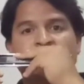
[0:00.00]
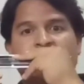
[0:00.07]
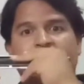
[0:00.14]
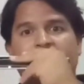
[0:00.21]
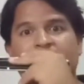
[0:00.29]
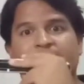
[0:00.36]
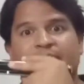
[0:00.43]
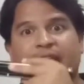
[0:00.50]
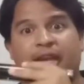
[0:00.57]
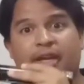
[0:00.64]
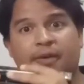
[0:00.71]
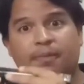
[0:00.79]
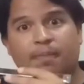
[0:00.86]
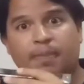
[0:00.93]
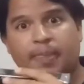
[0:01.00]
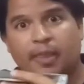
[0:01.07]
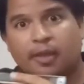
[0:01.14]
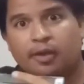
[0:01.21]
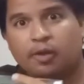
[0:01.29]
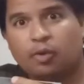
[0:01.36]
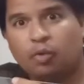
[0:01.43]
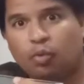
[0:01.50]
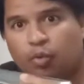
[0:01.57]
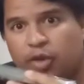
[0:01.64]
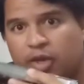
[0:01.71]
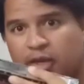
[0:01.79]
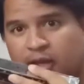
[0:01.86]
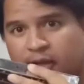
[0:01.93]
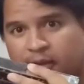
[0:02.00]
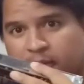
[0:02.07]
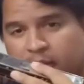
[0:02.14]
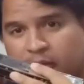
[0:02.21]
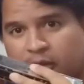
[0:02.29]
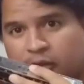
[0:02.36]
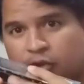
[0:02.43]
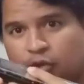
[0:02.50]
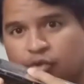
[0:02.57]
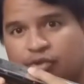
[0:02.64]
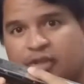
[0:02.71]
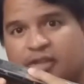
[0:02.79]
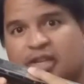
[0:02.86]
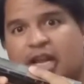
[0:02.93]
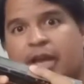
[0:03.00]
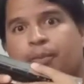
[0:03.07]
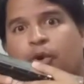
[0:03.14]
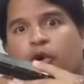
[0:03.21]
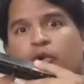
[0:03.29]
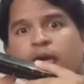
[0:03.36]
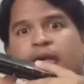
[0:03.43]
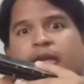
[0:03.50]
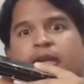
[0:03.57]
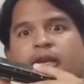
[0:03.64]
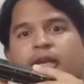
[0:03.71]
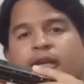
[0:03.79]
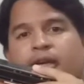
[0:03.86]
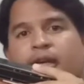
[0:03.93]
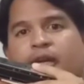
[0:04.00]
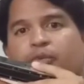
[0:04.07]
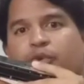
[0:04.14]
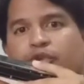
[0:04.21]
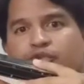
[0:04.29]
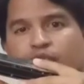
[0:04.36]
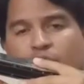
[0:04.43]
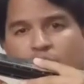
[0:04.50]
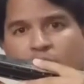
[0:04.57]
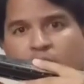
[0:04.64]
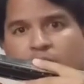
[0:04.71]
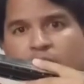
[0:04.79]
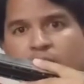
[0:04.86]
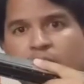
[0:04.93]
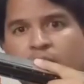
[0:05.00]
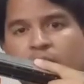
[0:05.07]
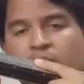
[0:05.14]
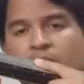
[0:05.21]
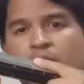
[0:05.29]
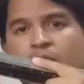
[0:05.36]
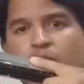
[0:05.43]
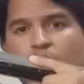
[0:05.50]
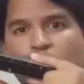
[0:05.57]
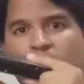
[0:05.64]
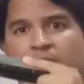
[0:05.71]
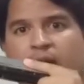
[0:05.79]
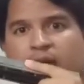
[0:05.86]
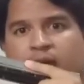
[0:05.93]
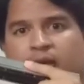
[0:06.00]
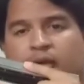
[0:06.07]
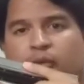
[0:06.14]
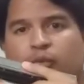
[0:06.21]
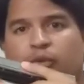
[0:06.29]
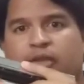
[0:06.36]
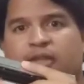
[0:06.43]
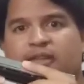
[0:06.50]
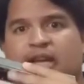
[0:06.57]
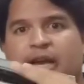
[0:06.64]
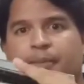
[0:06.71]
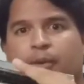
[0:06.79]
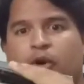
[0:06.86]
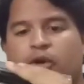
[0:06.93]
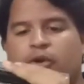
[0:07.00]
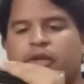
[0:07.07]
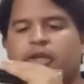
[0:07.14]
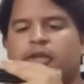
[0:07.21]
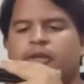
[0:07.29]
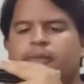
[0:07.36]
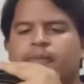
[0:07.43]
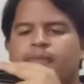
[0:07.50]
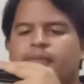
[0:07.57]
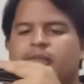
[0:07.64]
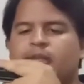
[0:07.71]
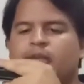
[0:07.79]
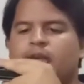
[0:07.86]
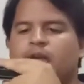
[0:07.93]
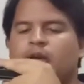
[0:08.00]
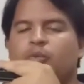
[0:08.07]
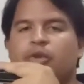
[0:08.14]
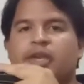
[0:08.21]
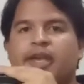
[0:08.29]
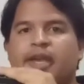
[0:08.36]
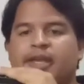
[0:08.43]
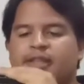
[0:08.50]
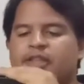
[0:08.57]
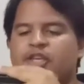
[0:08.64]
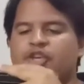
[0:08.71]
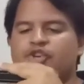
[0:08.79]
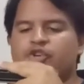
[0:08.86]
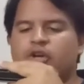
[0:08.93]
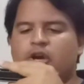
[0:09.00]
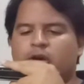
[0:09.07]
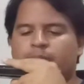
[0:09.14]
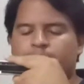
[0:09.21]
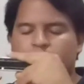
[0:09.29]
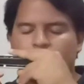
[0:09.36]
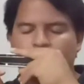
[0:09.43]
And then we use the slide bottom again and we draw one with the slide bottom in and we get D sharp.